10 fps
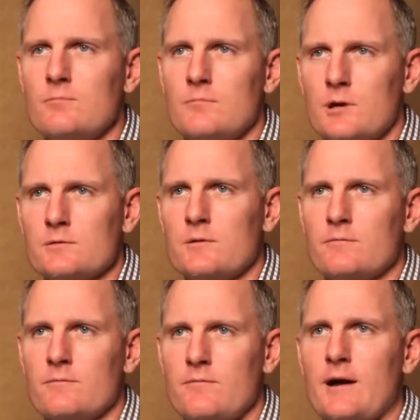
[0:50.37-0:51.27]
you know,
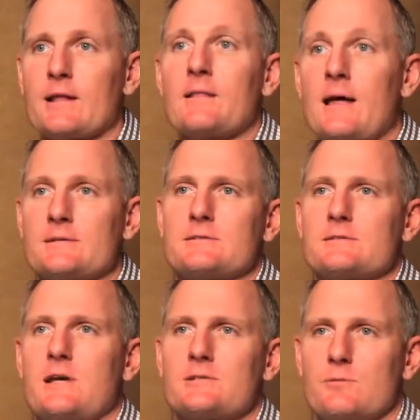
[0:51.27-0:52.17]
finding a lot of
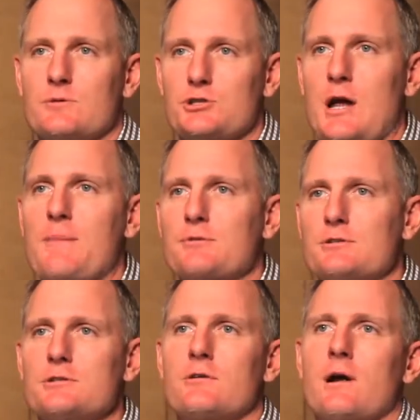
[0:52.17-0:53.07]
success with shoppers
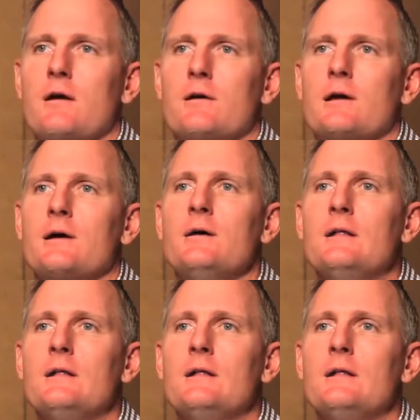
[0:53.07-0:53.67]
in your area.